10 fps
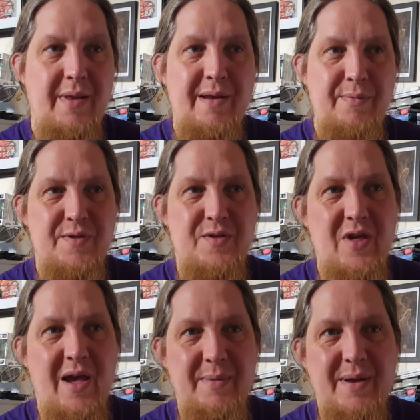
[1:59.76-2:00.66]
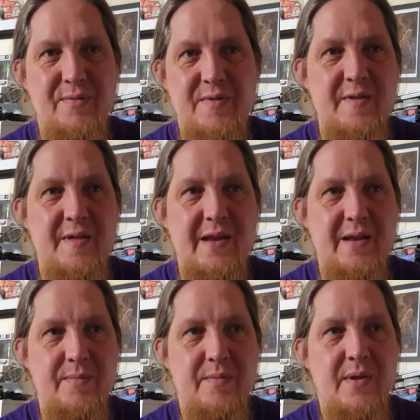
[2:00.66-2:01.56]
There was a chap that was
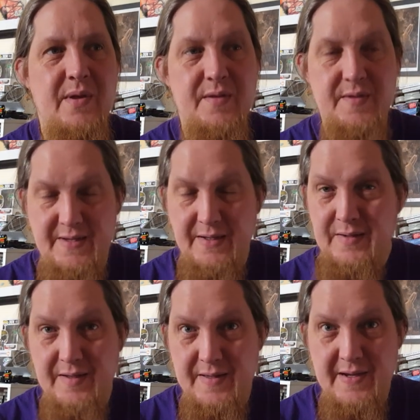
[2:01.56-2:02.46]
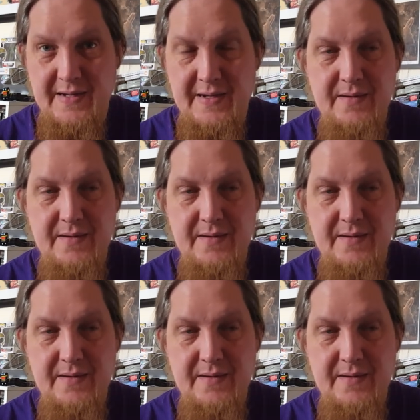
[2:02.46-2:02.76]
designing, still designing,